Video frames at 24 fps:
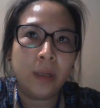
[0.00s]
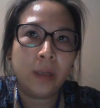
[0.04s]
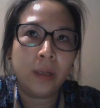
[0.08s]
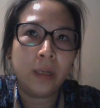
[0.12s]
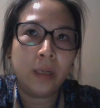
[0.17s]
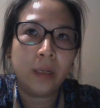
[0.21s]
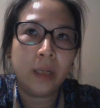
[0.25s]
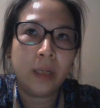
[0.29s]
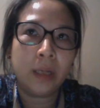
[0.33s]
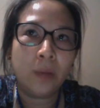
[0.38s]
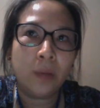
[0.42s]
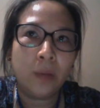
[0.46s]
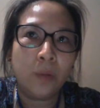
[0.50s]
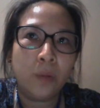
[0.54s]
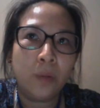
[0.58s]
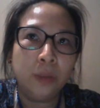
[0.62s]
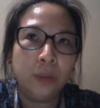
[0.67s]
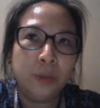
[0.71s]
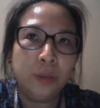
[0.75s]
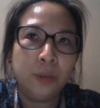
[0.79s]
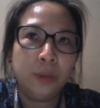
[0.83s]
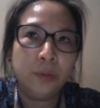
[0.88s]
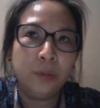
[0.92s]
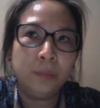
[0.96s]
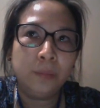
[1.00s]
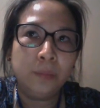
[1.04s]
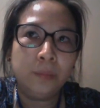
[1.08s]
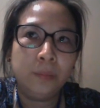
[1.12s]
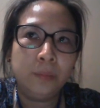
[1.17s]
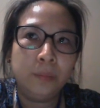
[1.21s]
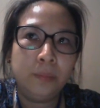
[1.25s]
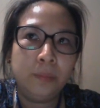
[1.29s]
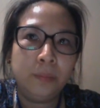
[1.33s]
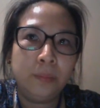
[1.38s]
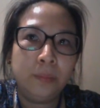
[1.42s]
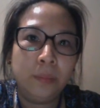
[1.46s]
they want to
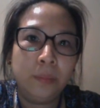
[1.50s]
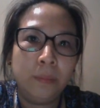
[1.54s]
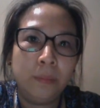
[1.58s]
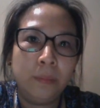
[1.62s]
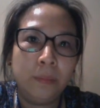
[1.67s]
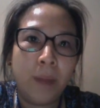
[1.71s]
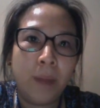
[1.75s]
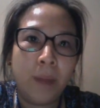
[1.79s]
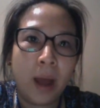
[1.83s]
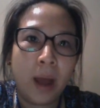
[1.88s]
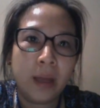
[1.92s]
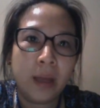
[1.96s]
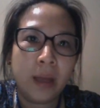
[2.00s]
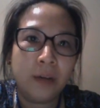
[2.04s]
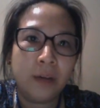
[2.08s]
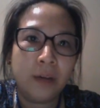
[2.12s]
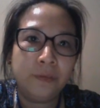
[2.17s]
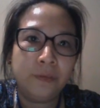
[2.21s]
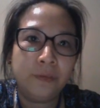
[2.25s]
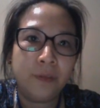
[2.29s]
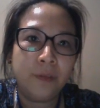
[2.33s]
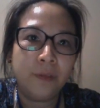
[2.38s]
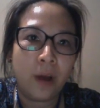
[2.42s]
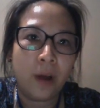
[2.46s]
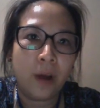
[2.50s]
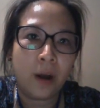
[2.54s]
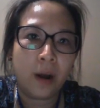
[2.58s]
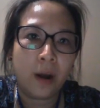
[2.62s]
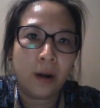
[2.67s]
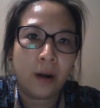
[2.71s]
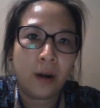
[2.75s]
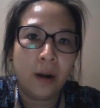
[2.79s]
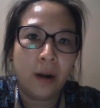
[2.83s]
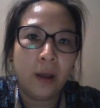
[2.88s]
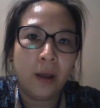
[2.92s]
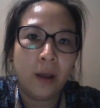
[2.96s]
buy a flour,
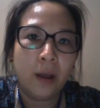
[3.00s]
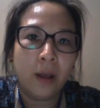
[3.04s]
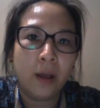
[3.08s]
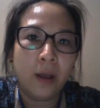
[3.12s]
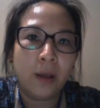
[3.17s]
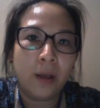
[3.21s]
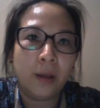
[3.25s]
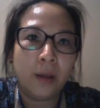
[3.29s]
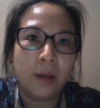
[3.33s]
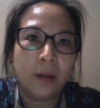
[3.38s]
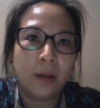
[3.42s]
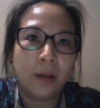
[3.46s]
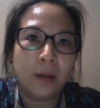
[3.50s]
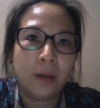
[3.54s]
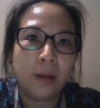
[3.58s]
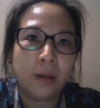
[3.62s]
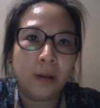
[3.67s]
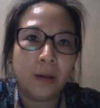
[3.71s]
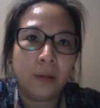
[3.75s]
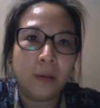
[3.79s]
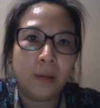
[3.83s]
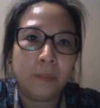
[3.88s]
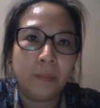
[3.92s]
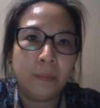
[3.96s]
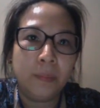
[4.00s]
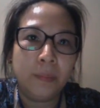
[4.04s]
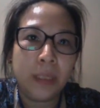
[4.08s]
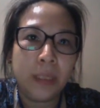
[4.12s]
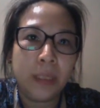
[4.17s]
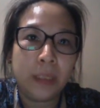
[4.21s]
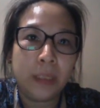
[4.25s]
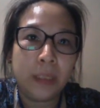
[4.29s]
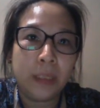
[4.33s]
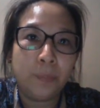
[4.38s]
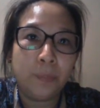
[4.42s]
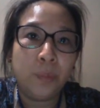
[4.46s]
beli
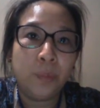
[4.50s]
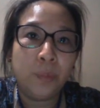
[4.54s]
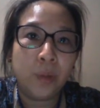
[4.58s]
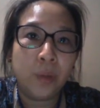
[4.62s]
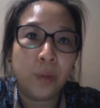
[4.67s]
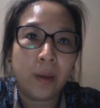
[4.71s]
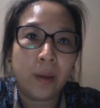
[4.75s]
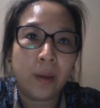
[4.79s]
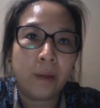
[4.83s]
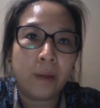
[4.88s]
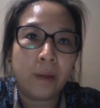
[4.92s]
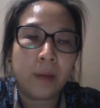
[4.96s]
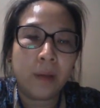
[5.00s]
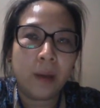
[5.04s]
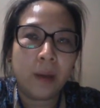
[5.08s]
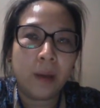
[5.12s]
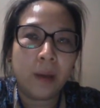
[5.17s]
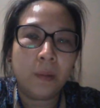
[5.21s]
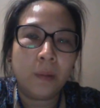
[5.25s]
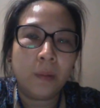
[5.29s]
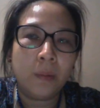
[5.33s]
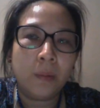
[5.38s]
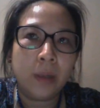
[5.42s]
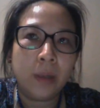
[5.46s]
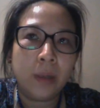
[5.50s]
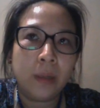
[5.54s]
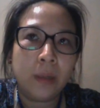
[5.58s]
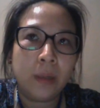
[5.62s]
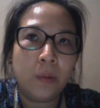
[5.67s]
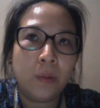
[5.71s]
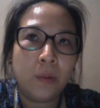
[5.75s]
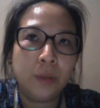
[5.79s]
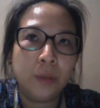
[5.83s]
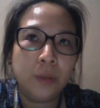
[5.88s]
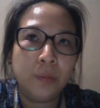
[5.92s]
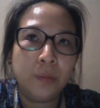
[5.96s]
tepungnya, okay, when they want
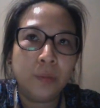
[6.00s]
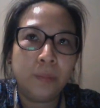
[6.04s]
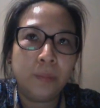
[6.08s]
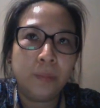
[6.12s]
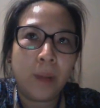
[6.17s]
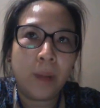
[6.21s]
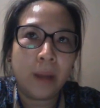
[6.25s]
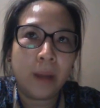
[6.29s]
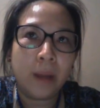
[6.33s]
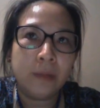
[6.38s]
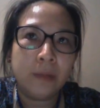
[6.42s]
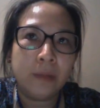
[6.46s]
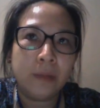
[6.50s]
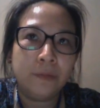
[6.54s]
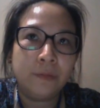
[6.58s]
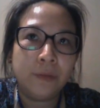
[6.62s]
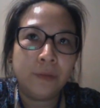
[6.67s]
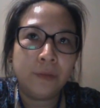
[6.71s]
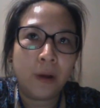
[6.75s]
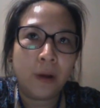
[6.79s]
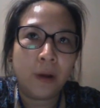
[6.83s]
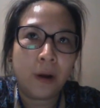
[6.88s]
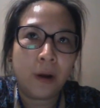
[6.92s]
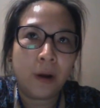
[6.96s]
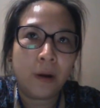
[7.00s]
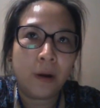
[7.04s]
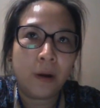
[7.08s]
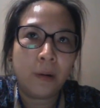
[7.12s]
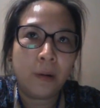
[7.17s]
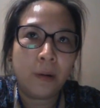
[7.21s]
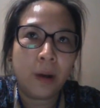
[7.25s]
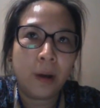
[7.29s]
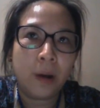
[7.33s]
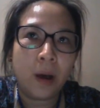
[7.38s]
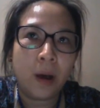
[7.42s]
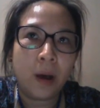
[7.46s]
to buy the flour
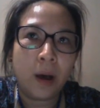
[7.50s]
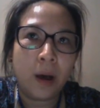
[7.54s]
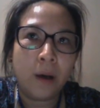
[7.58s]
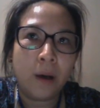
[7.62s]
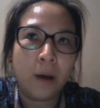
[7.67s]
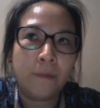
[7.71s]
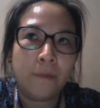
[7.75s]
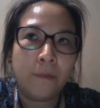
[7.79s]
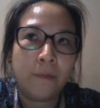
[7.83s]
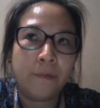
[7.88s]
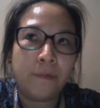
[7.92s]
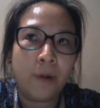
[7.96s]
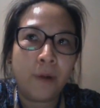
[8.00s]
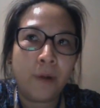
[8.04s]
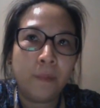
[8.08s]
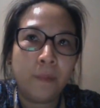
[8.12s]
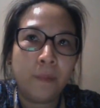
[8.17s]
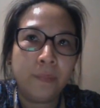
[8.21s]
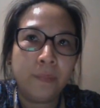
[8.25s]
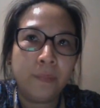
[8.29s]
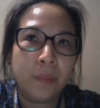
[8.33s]
from